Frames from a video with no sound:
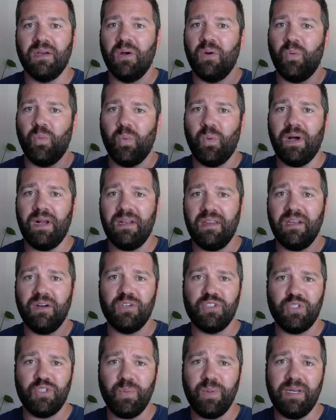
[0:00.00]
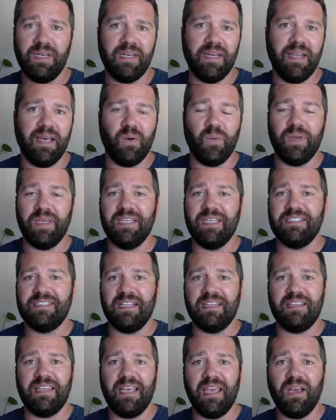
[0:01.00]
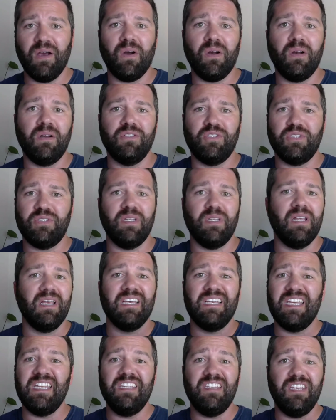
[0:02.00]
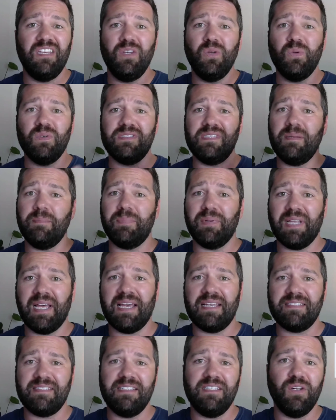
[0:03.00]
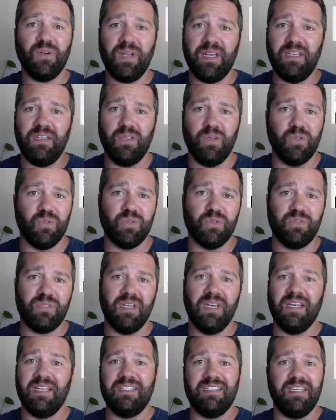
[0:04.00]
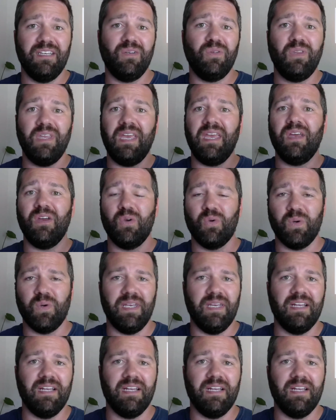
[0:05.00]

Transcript: What they're doing now is that they are just continuously blasting your end users till they agree,